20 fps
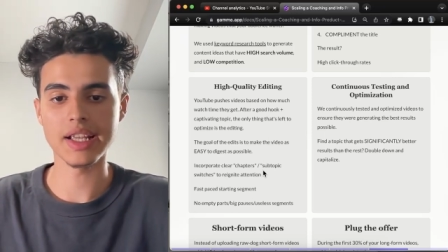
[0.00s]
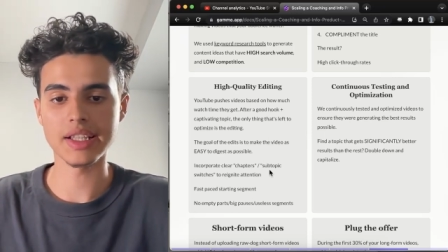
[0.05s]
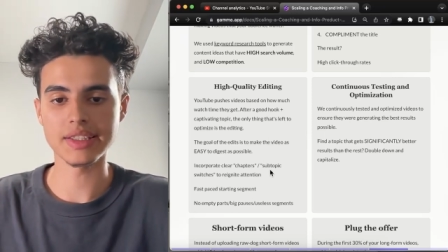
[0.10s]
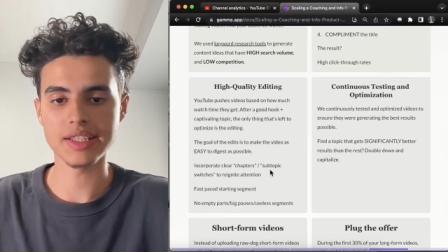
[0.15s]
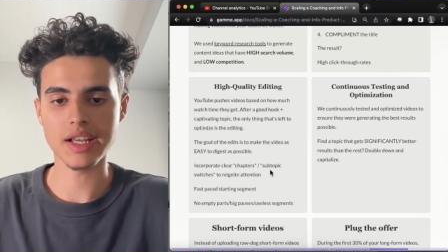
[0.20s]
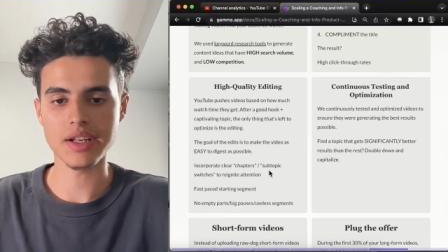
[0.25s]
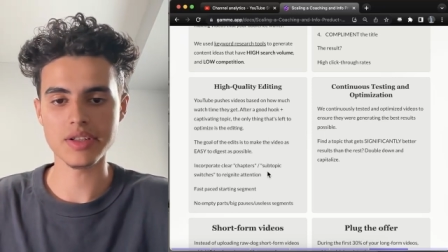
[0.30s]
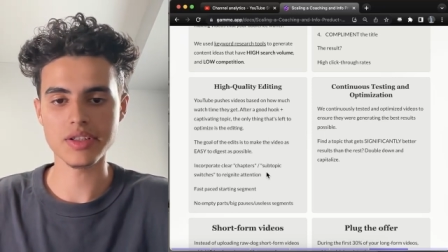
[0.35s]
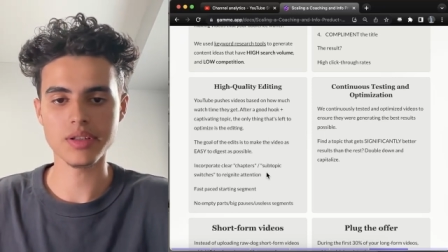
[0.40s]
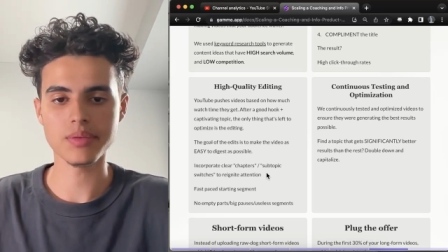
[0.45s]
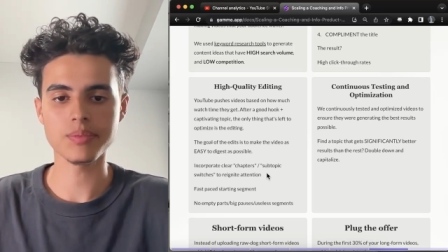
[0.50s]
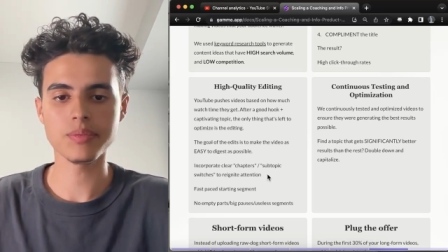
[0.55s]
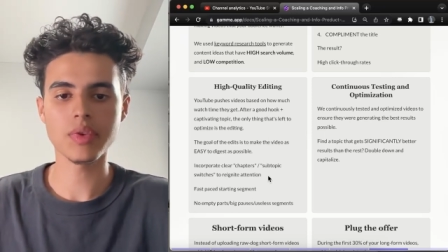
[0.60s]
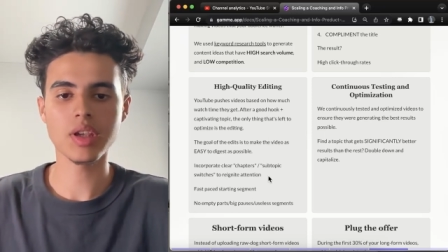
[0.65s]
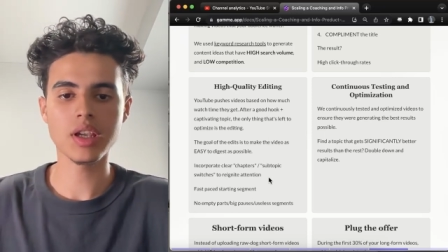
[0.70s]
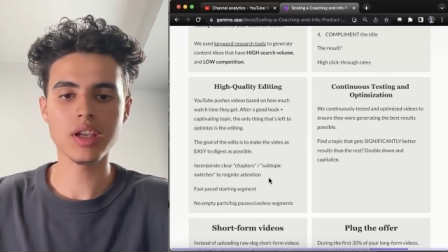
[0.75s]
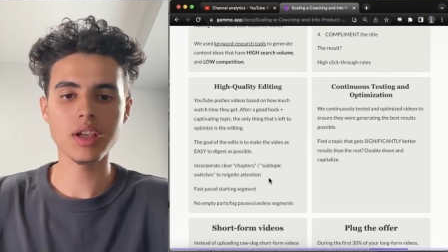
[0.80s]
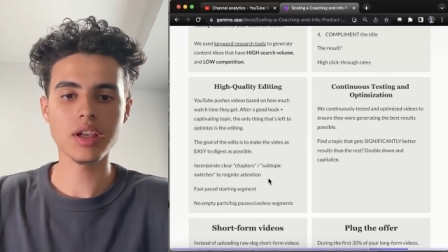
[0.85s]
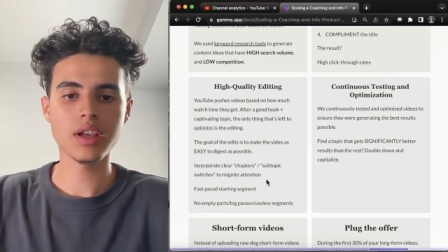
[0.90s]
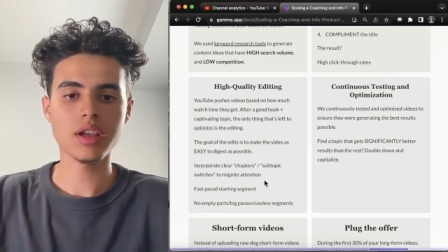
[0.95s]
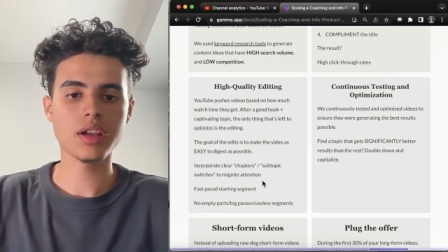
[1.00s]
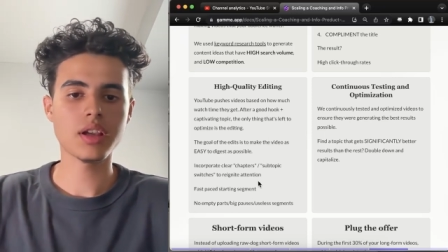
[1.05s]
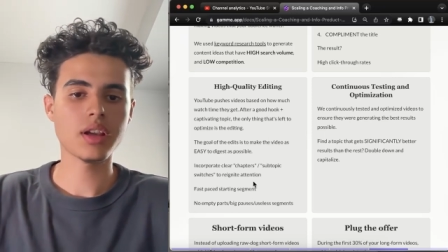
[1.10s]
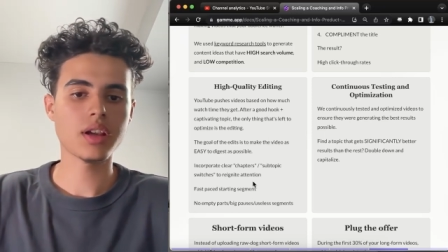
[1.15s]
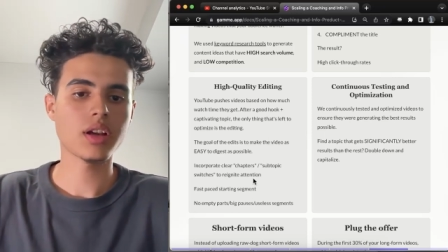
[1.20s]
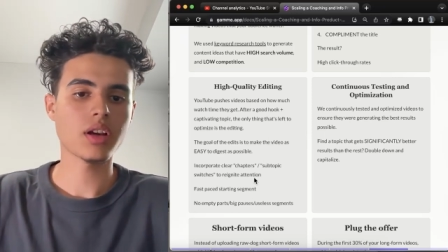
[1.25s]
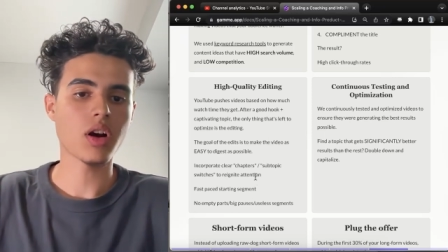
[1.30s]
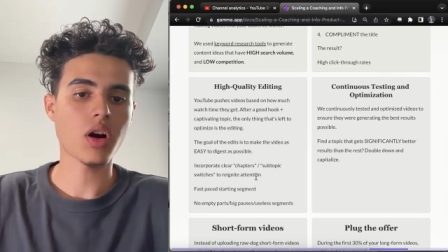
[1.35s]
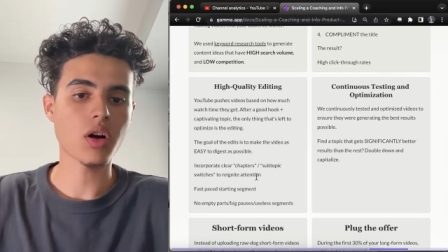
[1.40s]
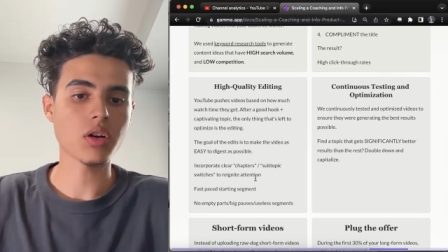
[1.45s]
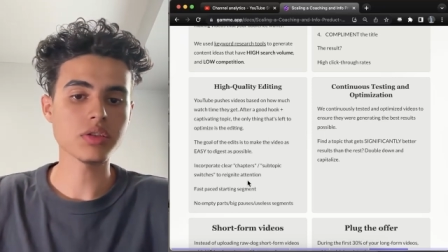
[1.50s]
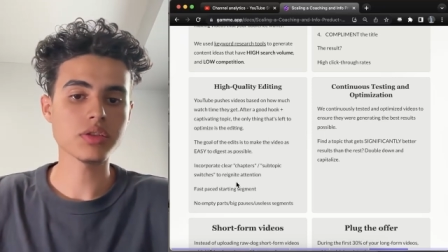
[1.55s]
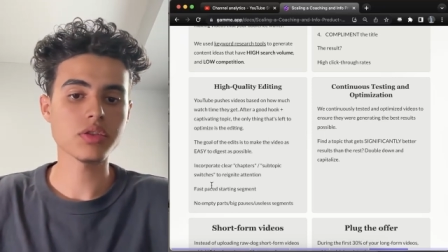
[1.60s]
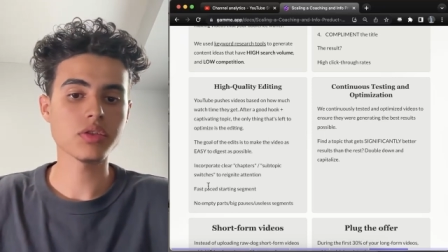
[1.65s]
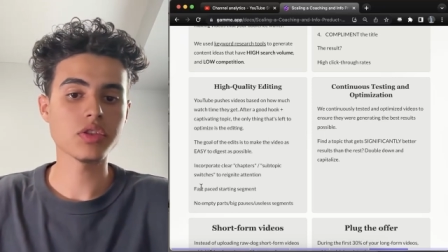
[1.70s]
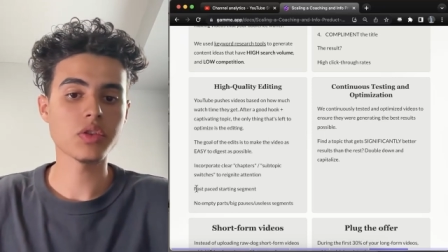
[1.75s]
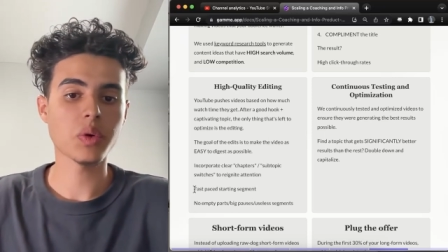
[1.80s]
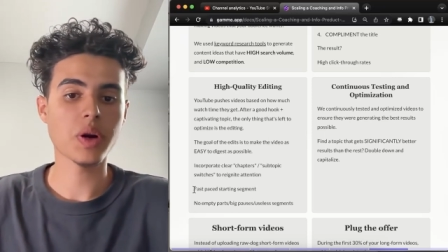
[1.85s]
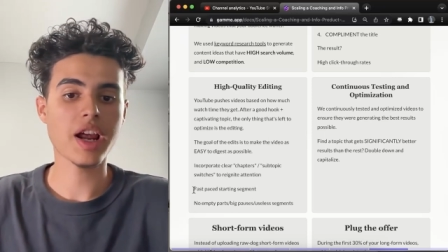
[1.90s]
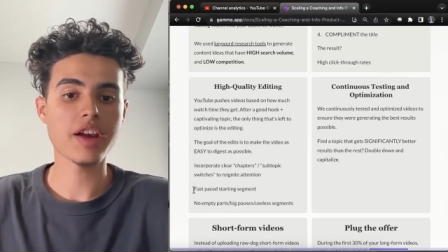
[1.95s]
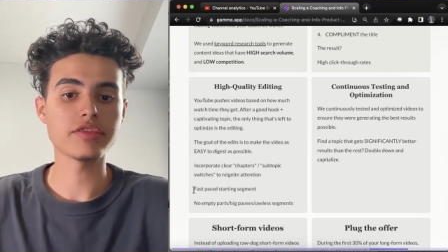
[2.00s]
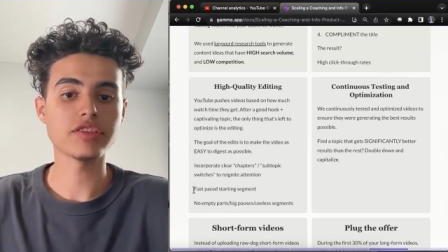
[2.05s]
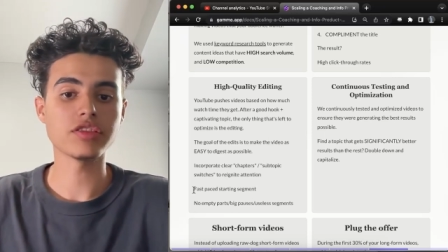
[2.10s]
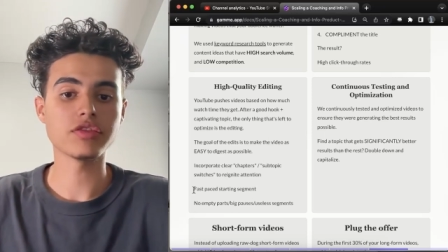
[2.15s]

attention. Also, you want to have a